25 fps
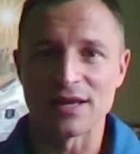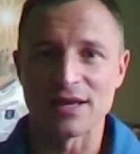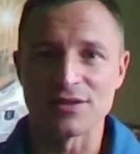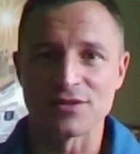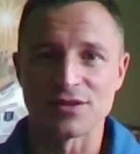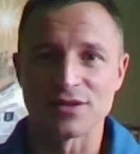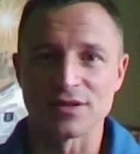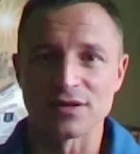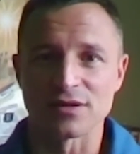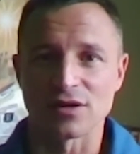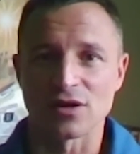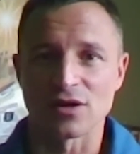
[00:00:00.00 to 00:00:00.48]

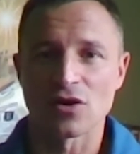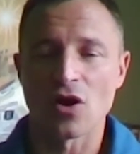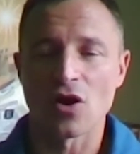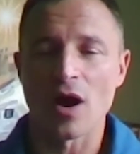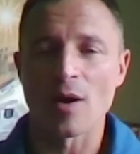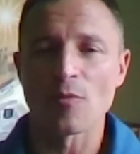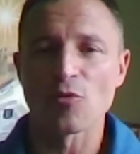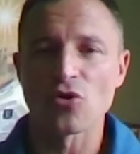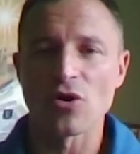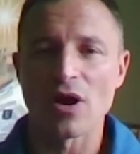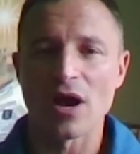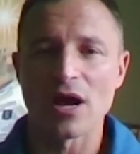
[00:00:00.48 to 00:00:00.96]
The
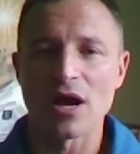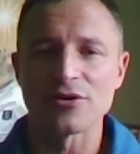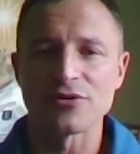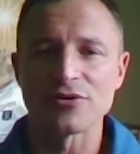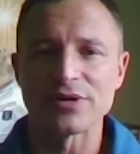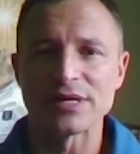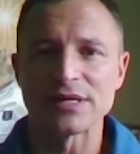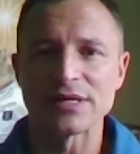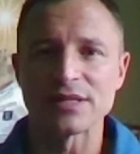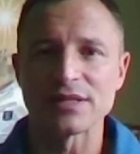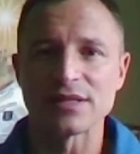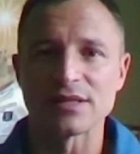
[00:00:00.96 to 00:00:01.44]

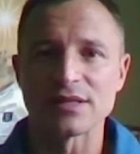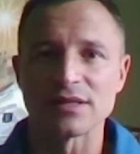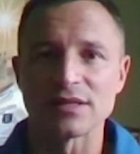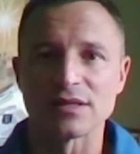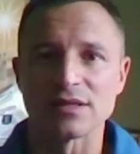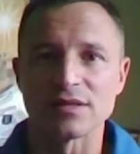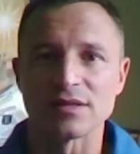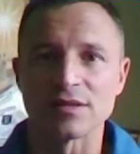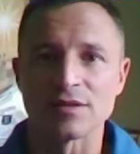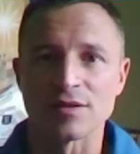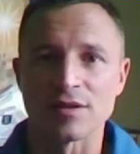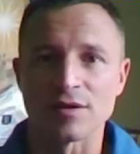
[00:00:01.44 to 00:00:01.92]
camaraderie,
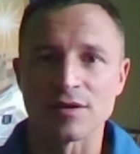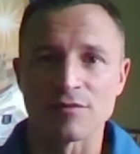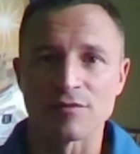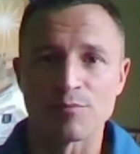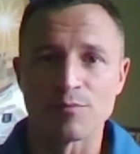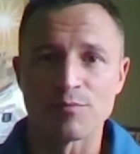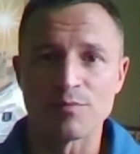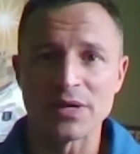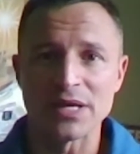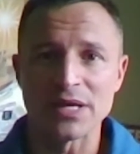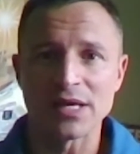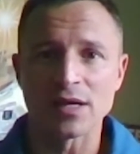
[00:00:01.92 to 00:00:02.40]
the
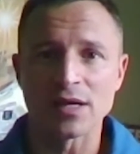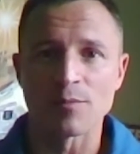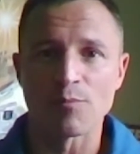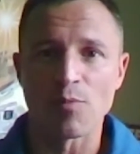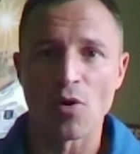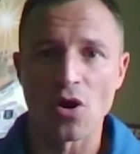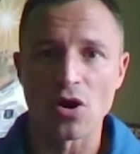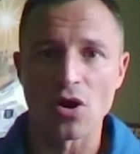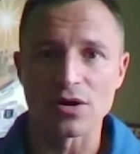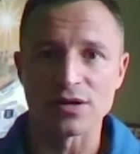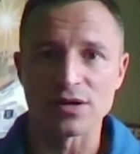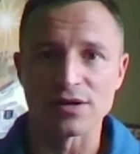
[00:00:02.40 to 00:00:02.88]
being a
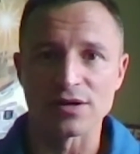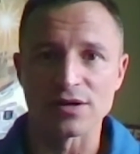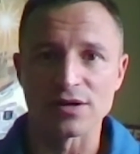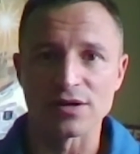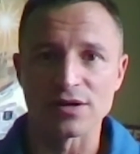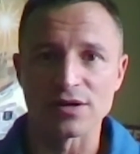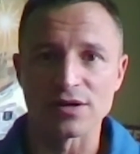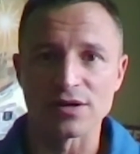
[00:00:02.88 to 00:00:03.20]
part